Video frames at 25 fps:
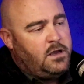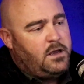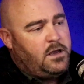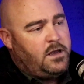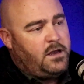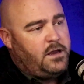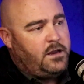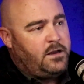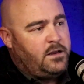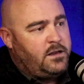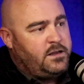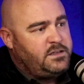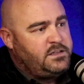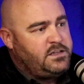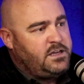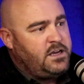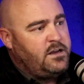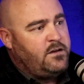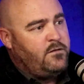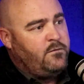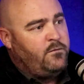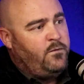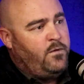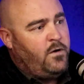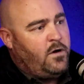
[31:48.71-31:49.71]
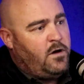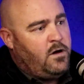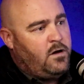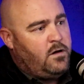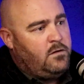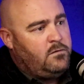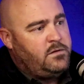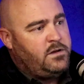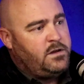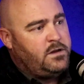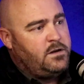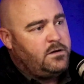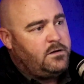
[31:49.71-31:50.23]
and let's get
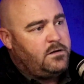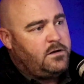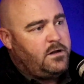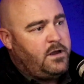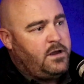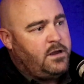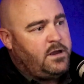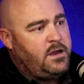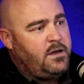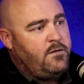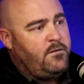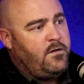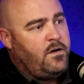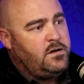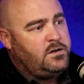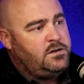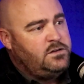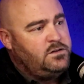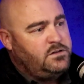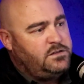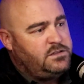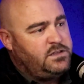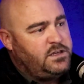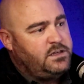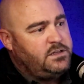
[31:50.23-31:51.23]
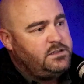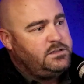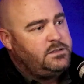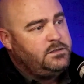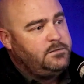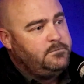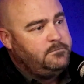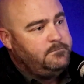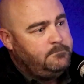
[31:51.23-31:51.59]
involved and give our 2 cents.